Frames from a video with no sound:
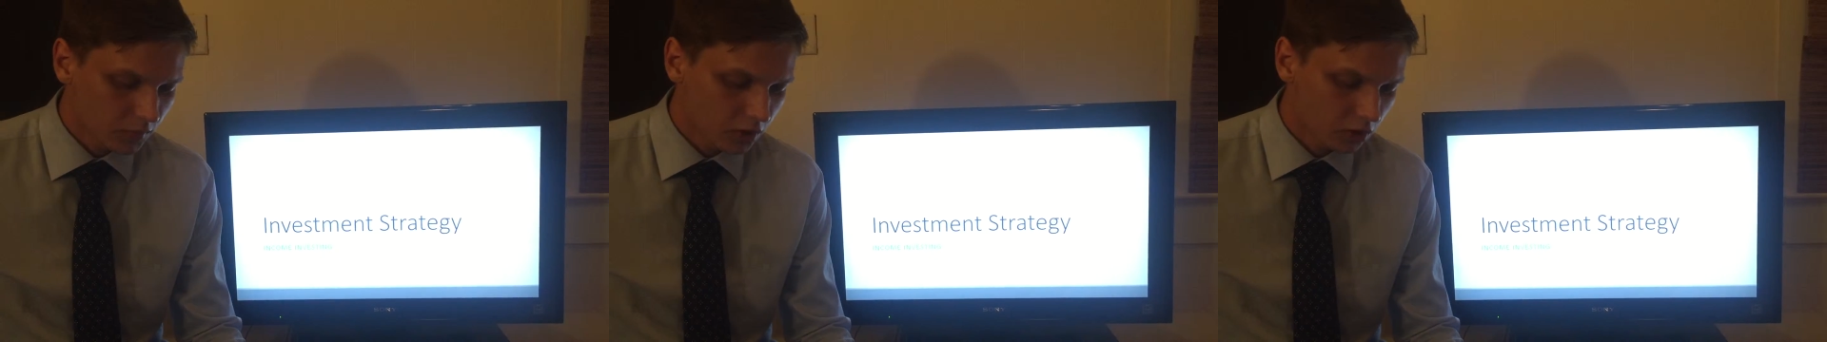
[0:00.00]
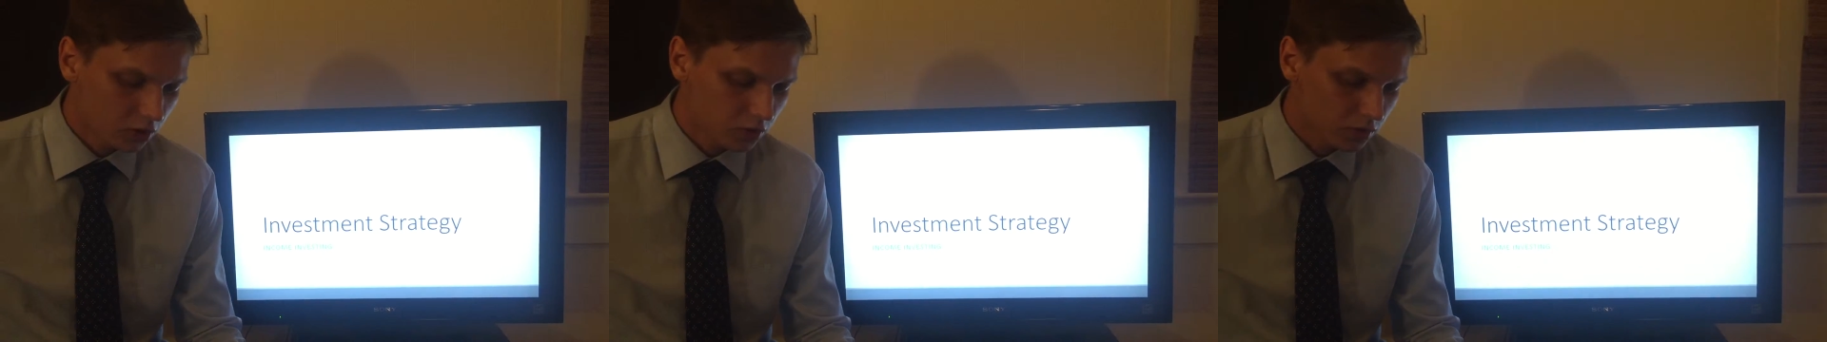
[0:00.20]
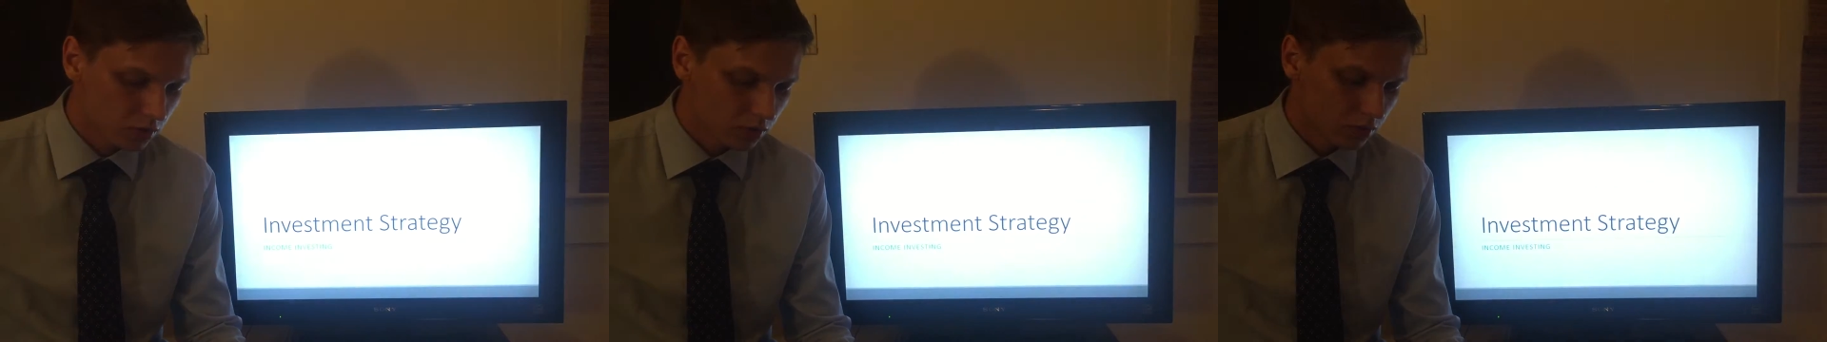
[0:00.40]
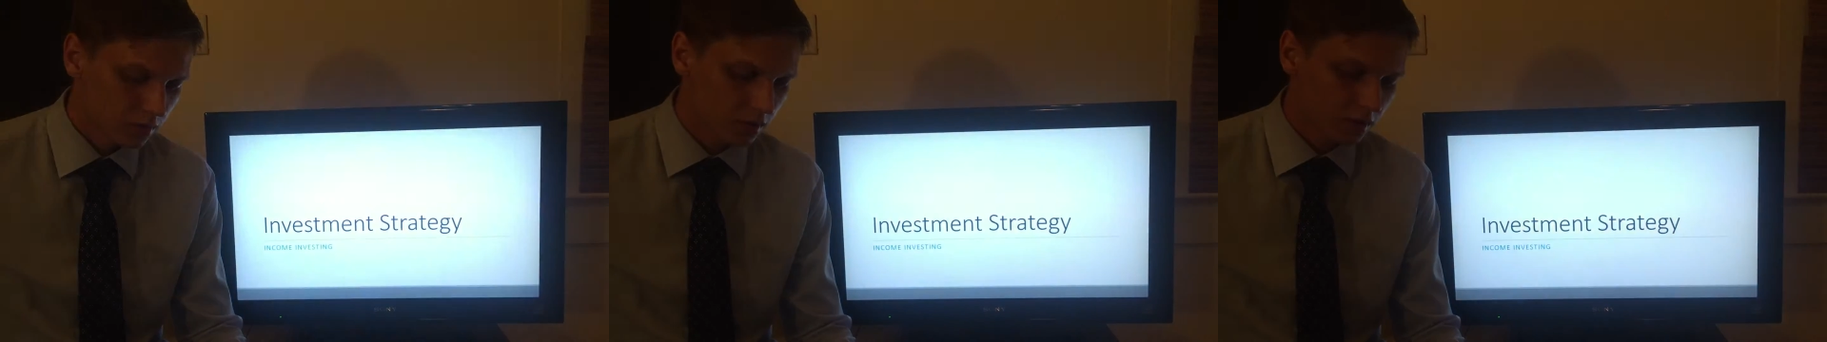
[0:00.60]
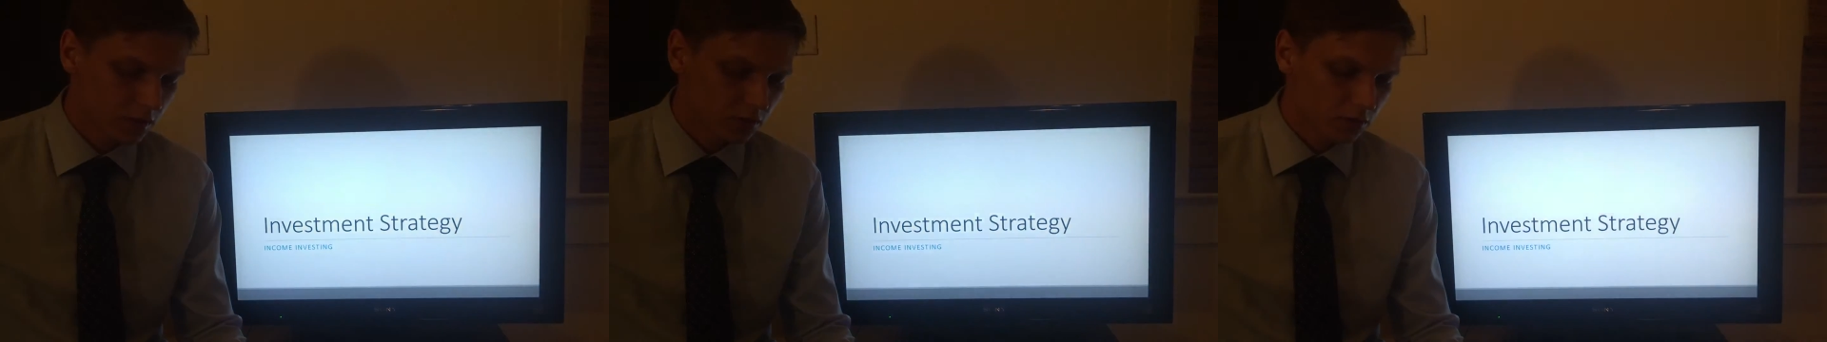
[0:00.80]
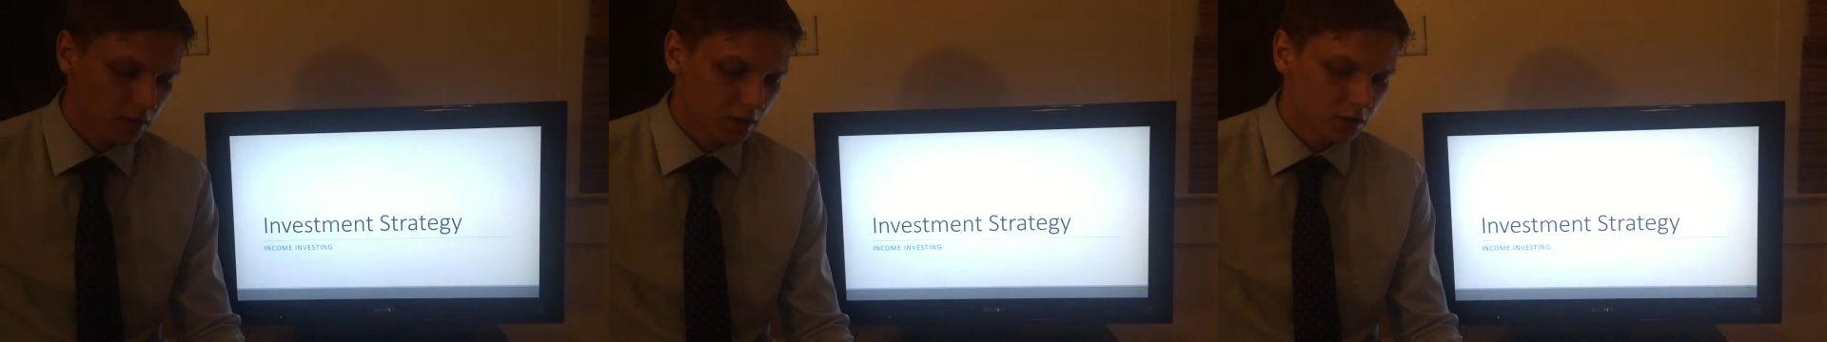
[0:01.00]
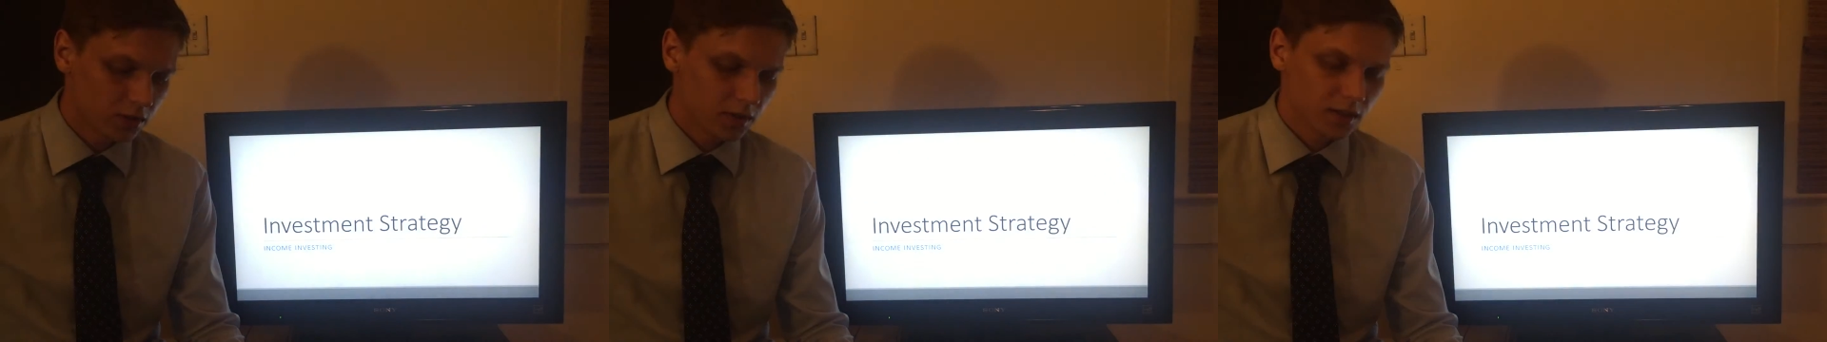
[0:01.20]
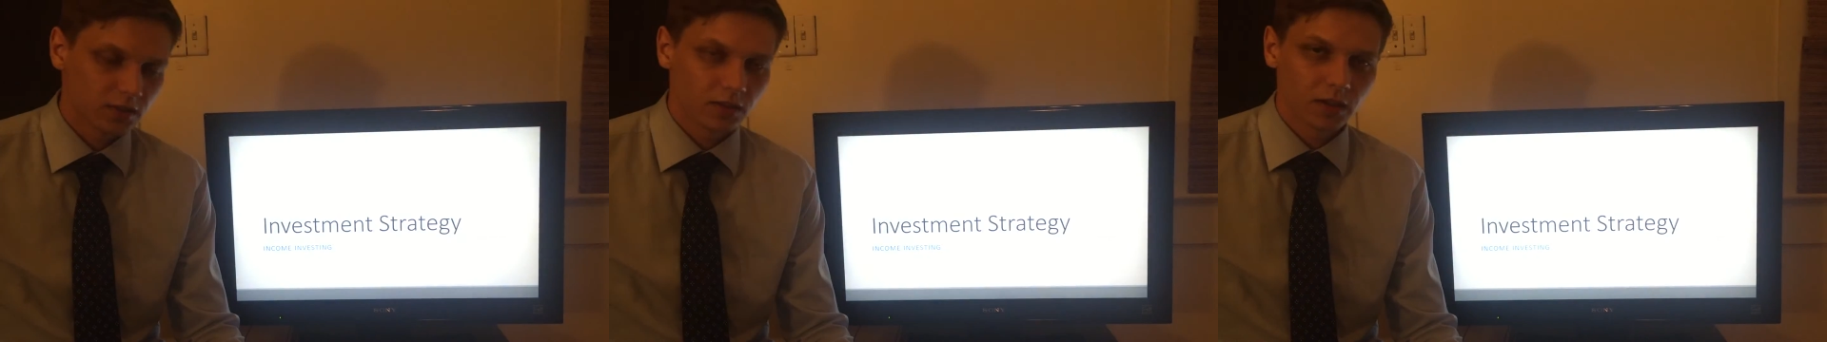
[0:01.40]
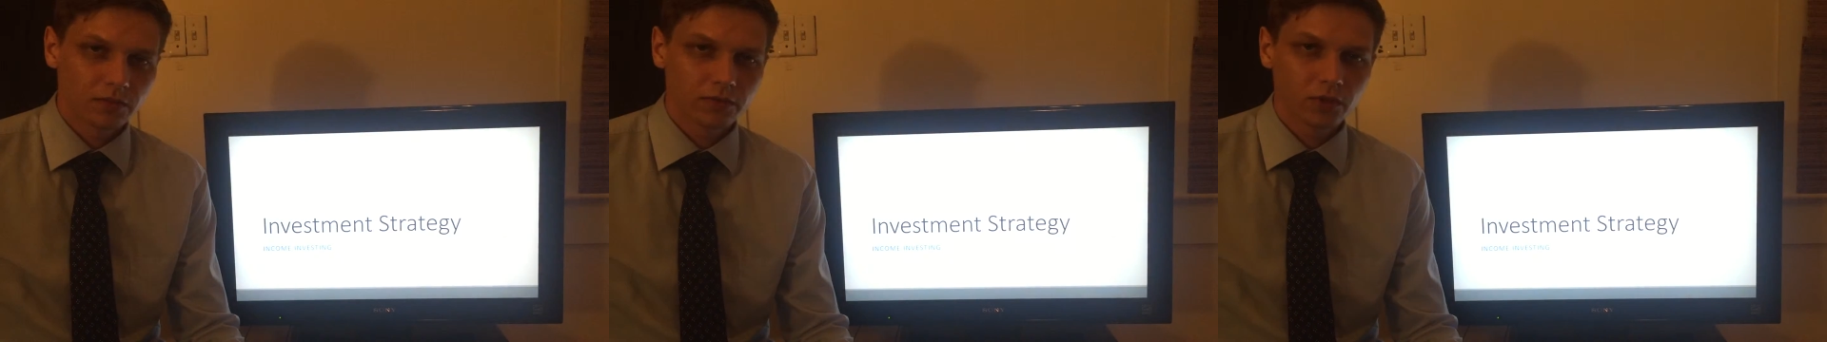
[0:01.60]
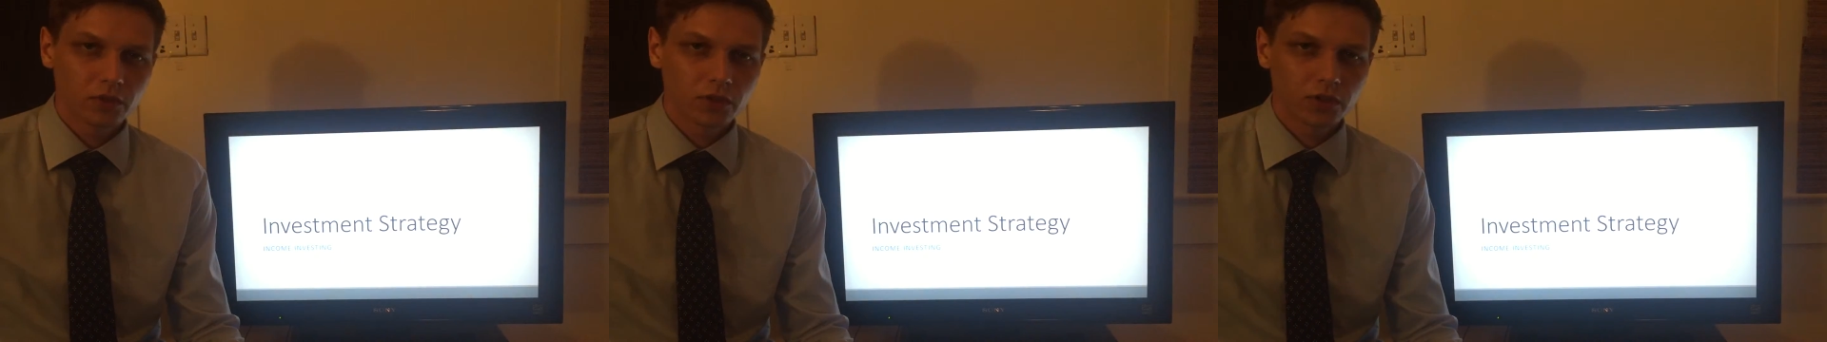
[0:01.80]
Also, this strategy does
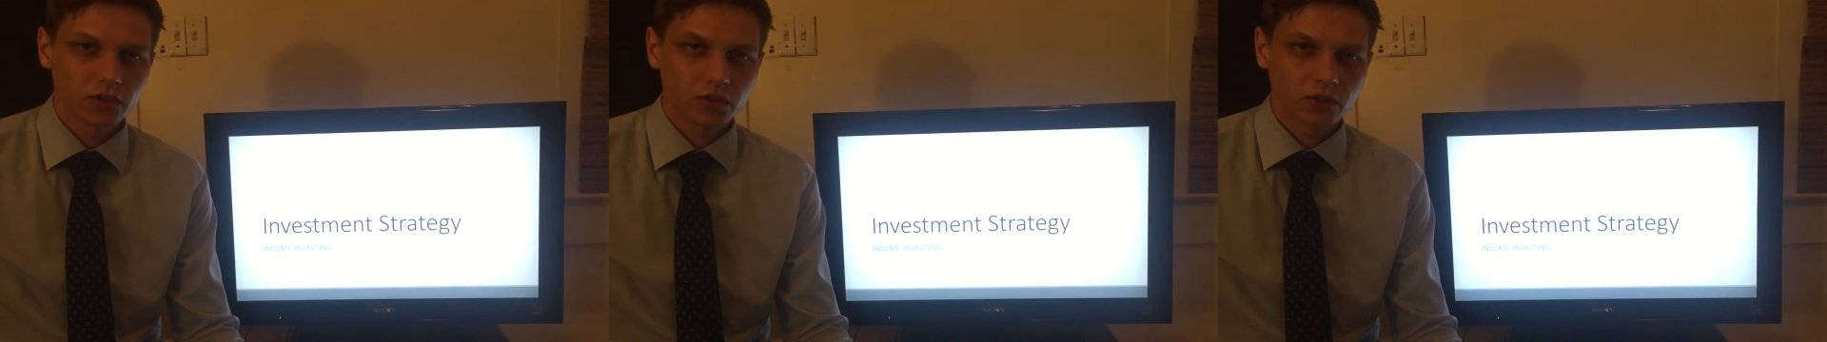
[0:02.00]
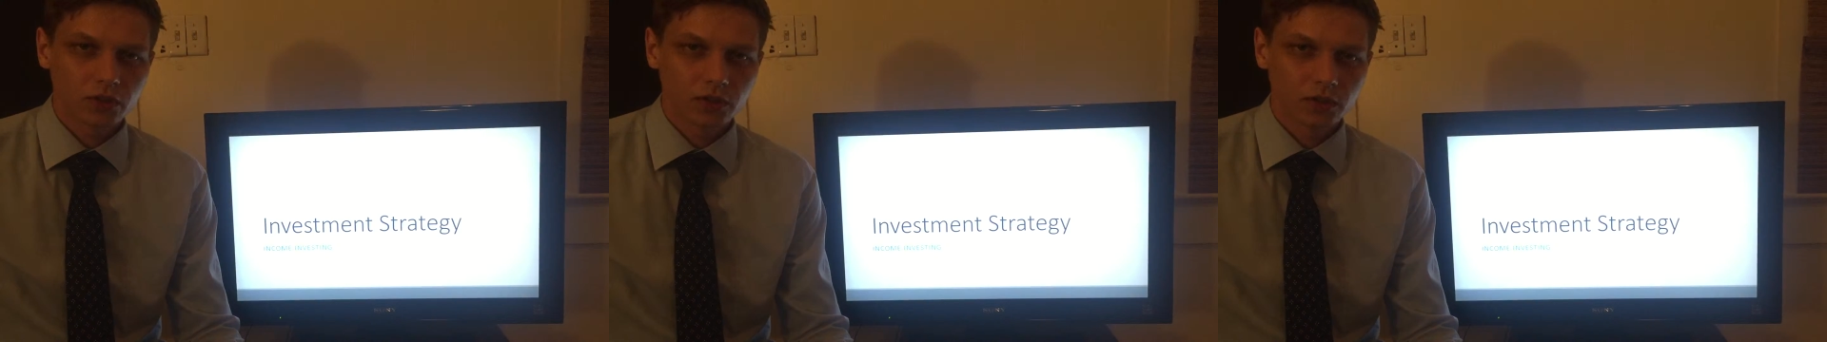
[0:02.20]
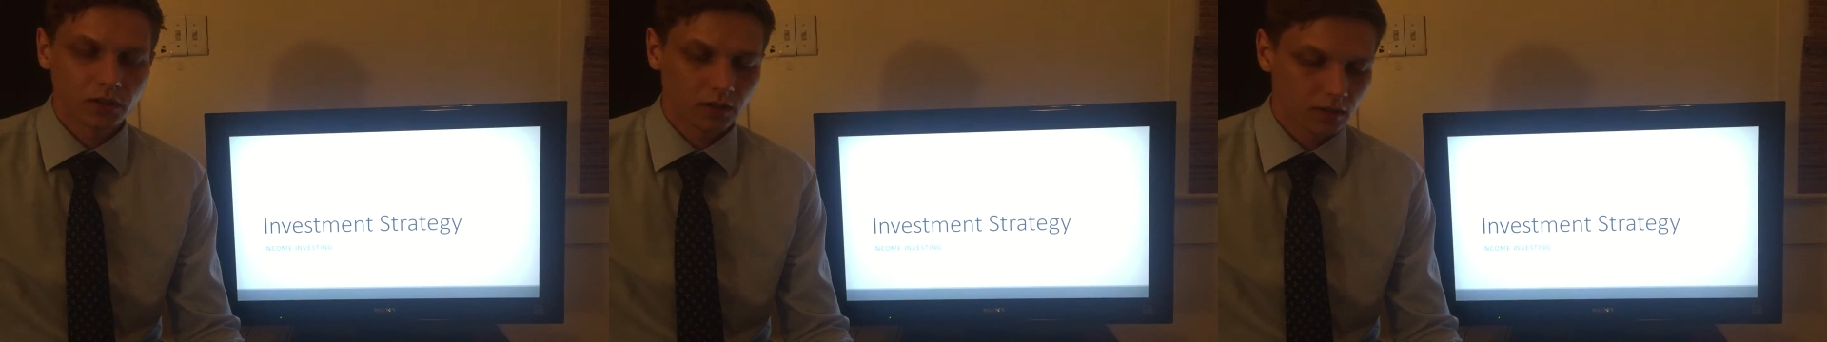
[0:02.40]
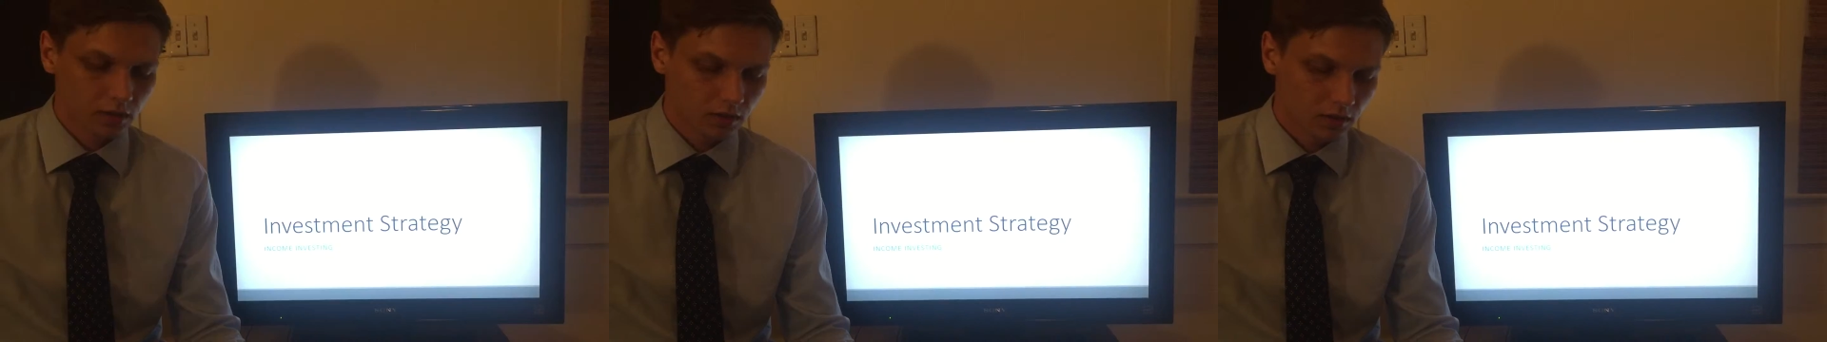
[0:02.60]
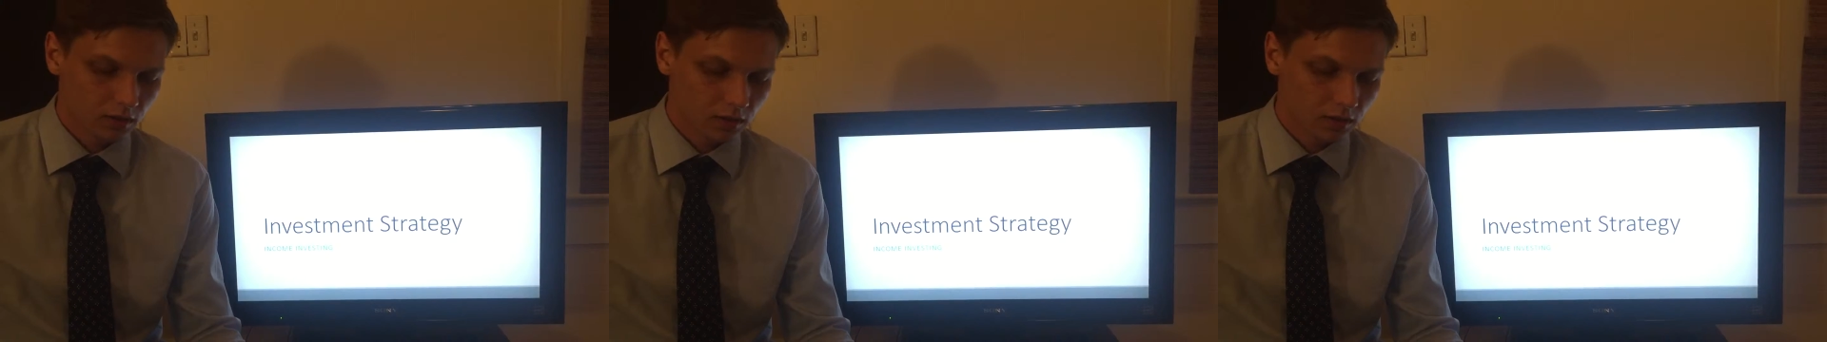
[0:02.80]
not focus on